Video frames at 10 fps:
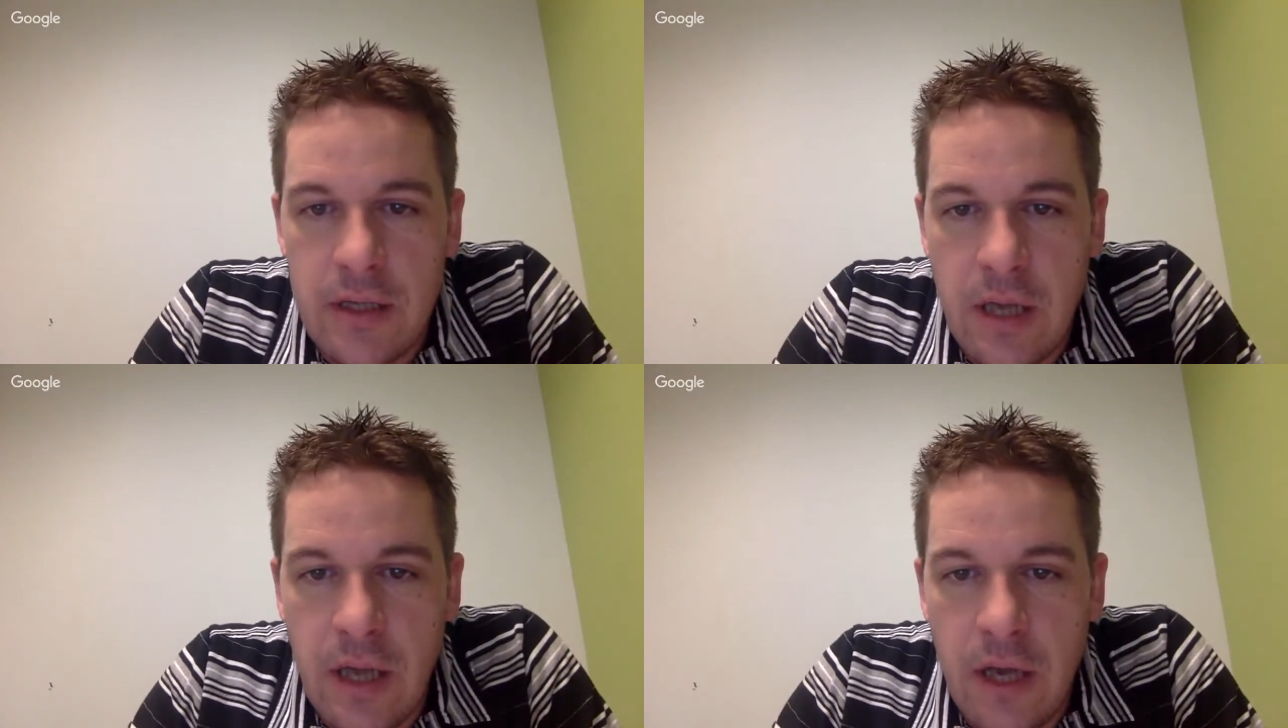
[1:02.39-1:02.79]

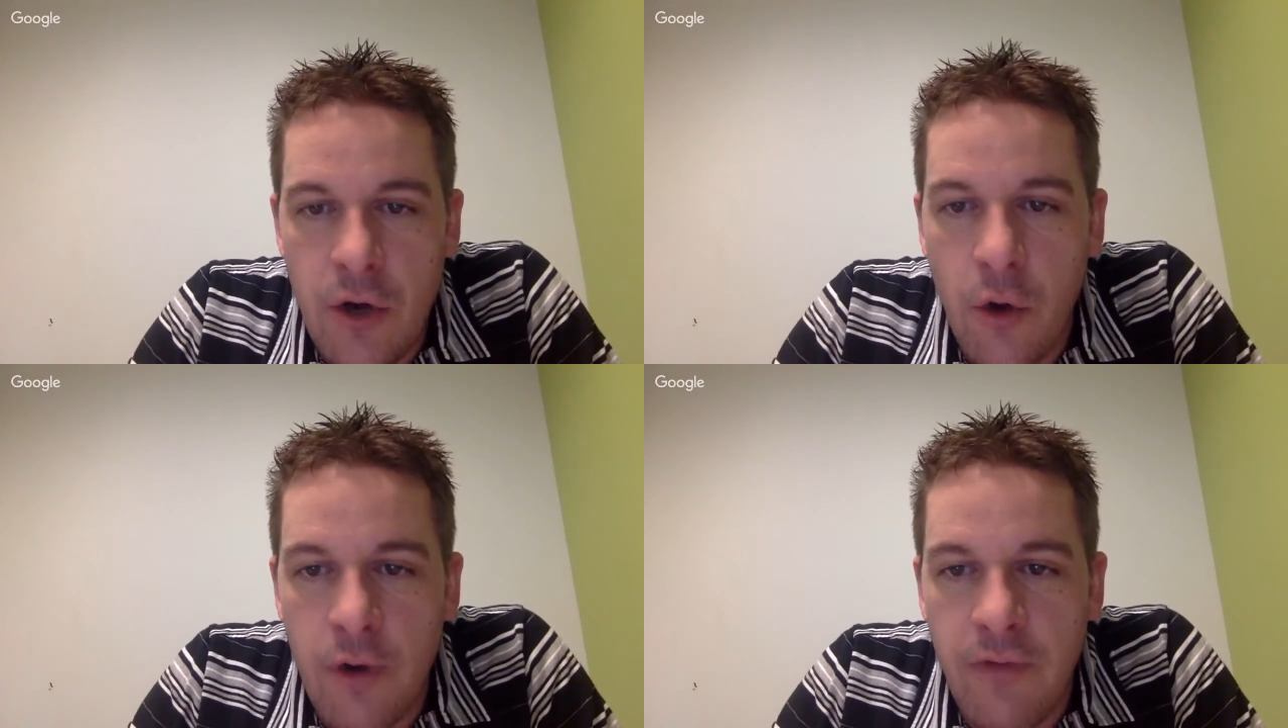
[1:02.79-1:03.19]

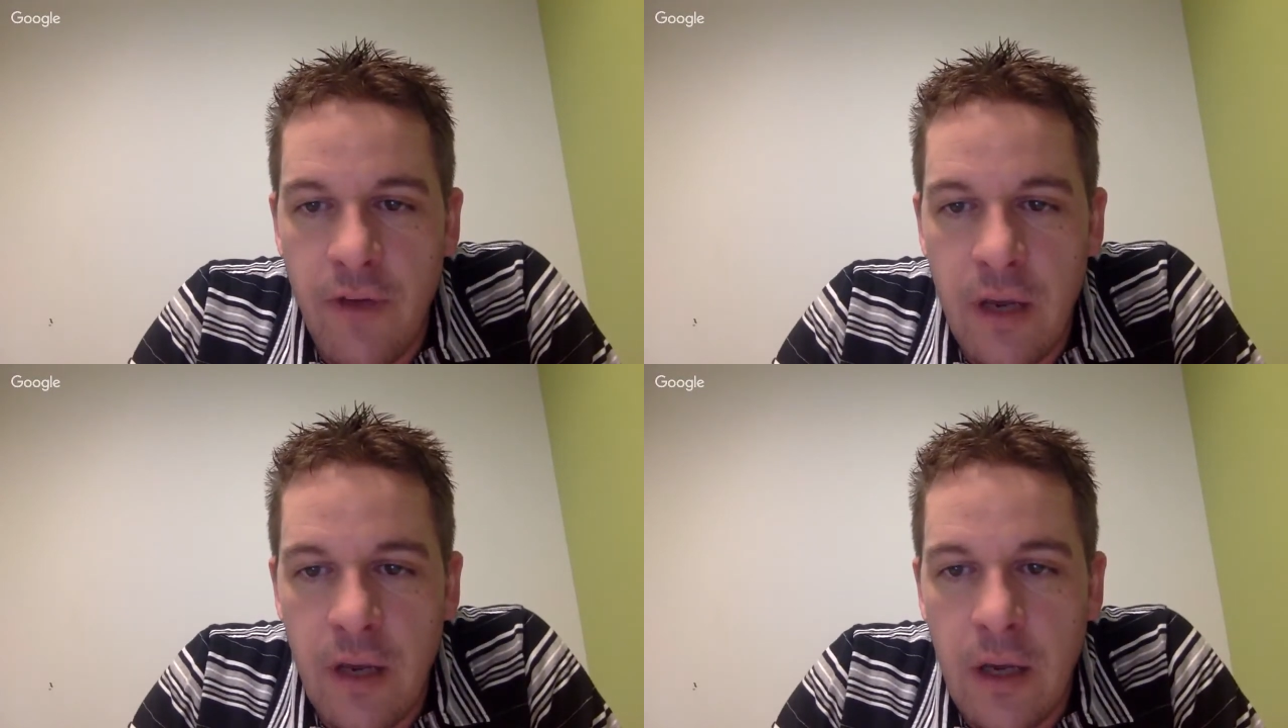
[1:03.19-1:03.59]

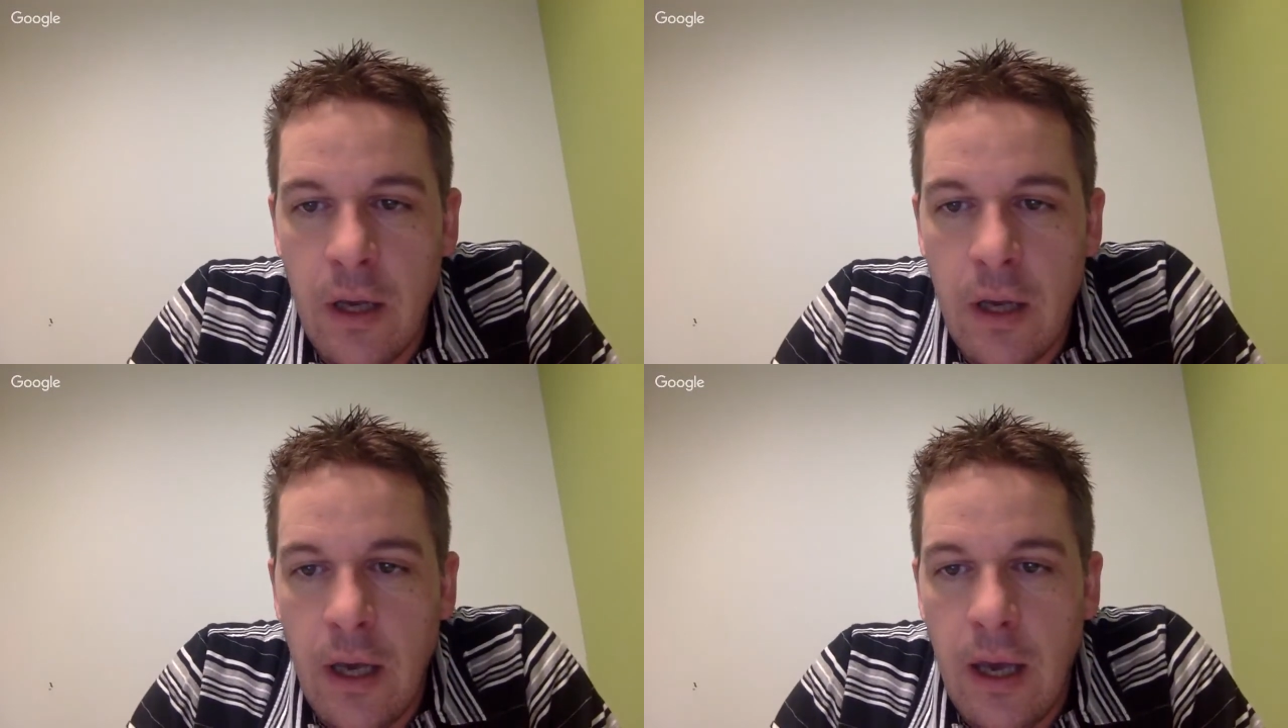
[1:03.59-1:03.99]
noconfig
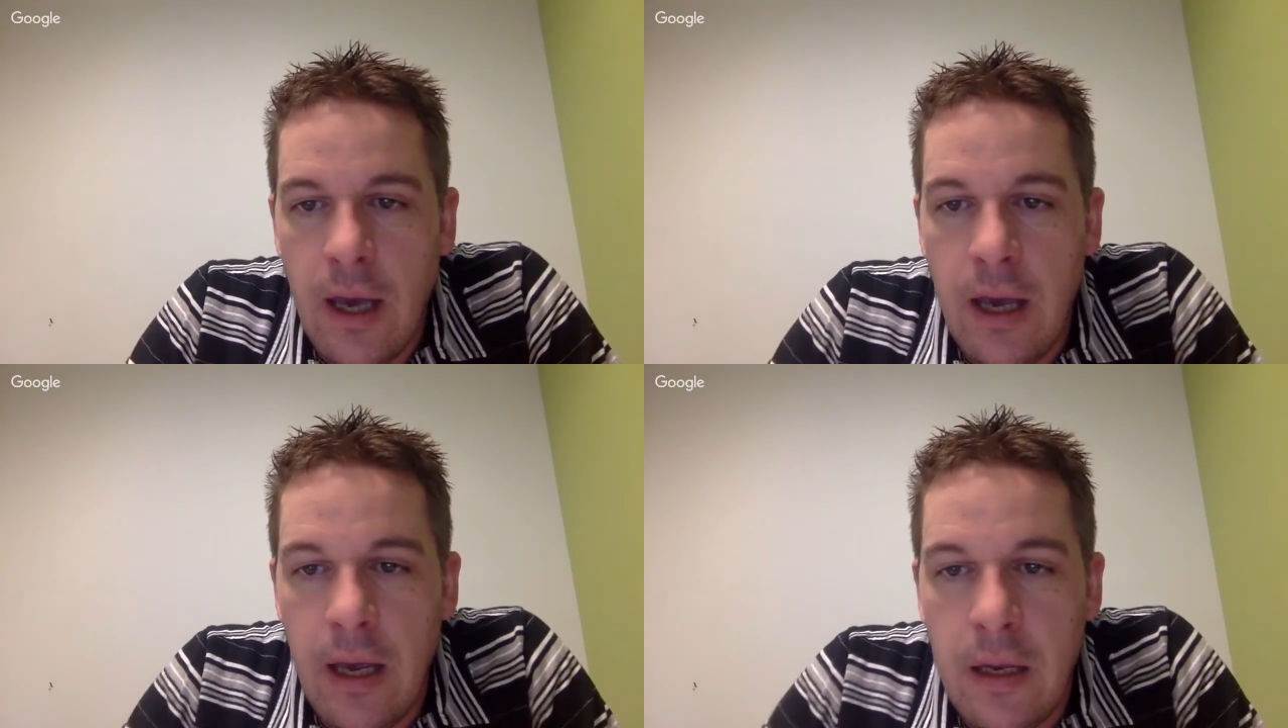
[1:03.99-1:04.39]

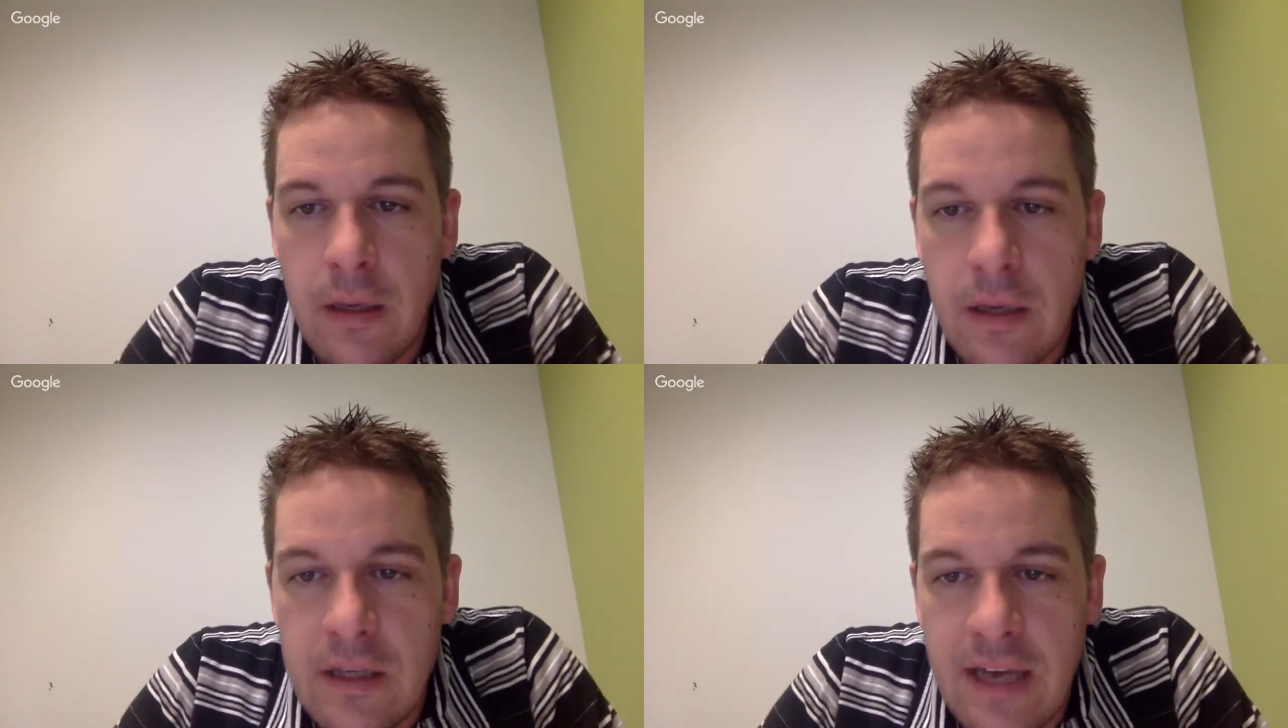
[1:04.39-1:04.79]
and
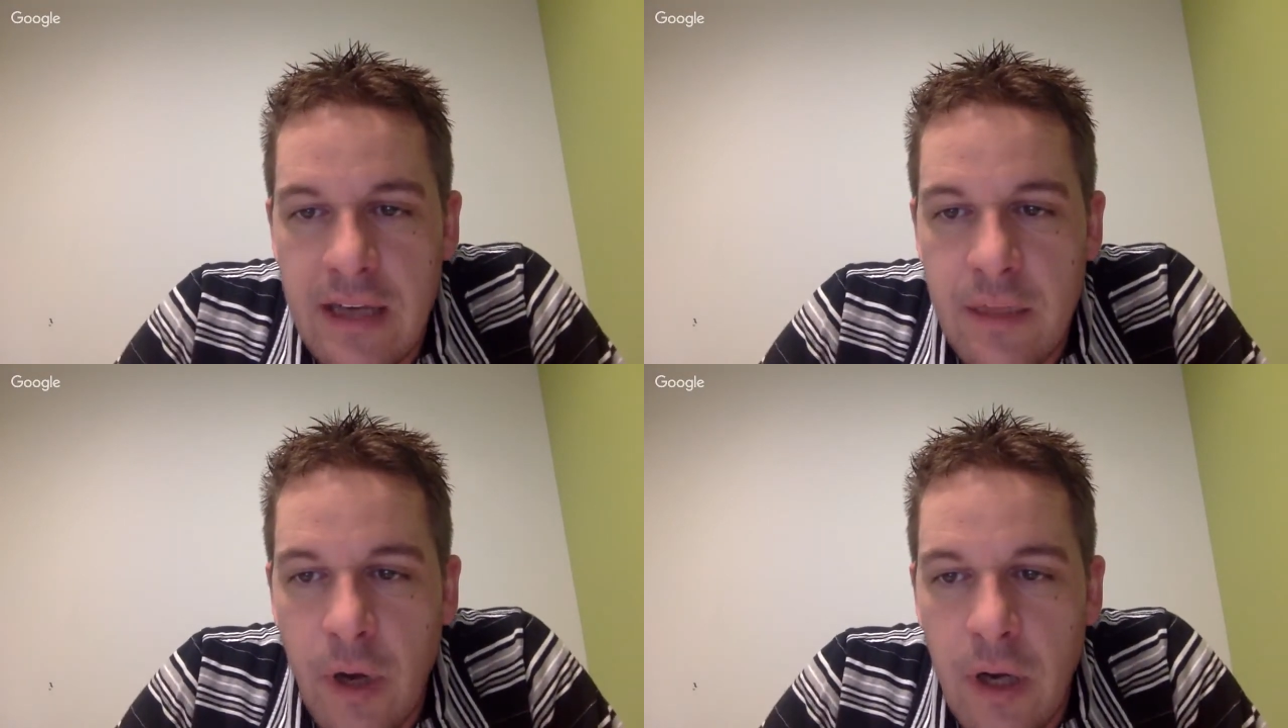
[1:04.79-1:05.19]

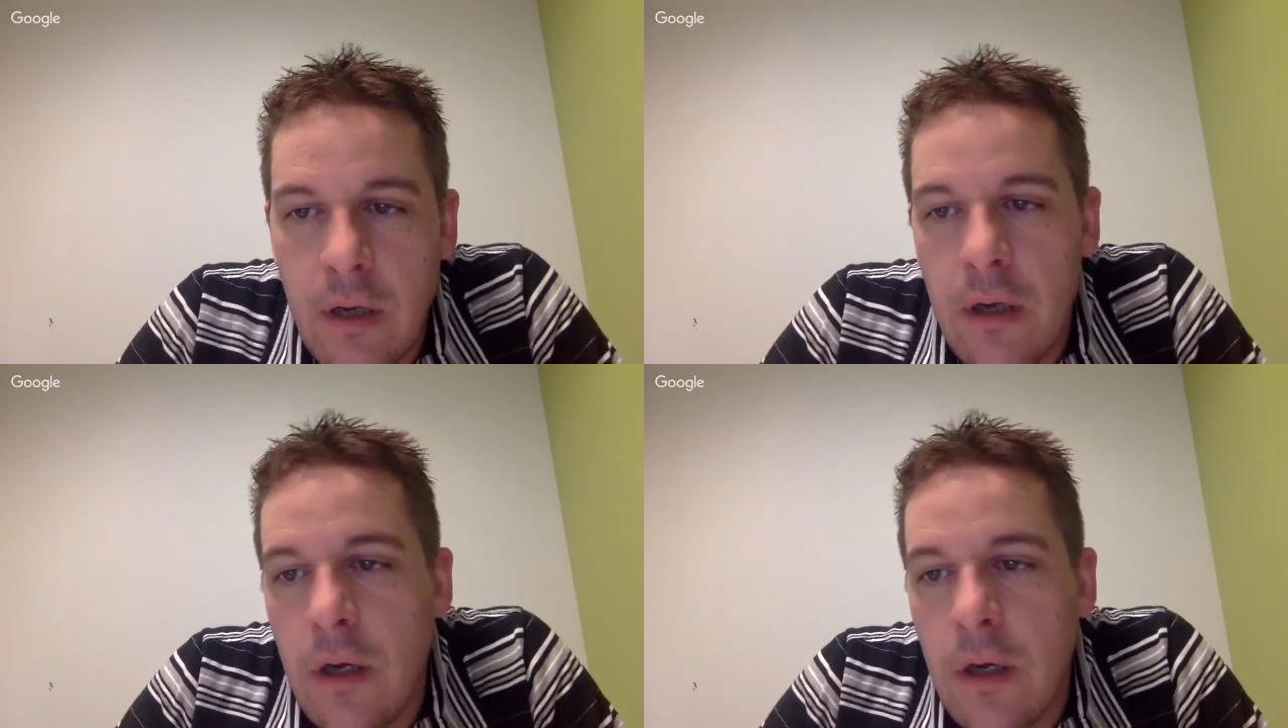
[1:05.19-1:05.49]
execdebug,